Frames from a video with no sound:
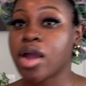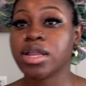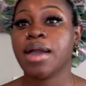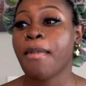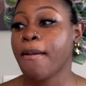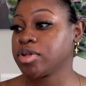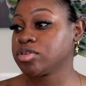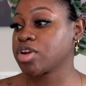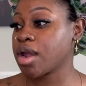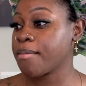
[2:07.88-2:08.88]
already have my blow
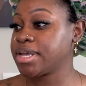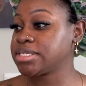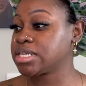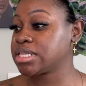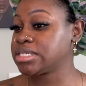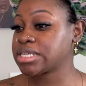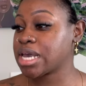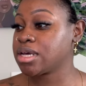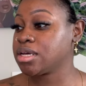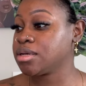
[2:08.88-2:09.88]
dryer basically
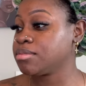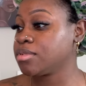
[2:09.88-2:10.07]
set up.